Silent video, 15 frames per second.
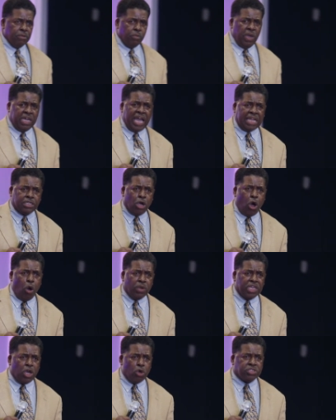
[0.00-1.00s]
We got the
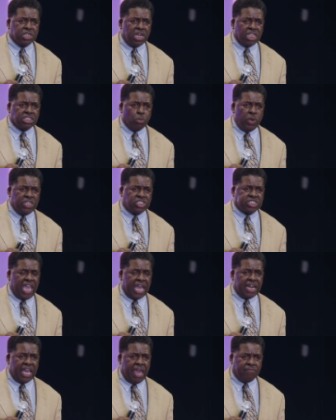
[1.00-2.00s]
Holy Ghost in us and we
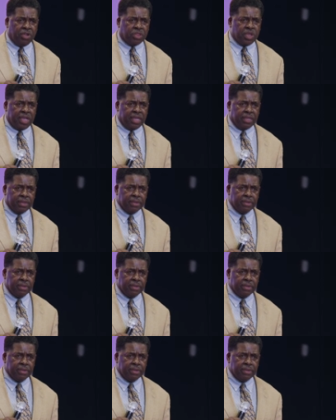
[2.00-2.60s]
scared of everything.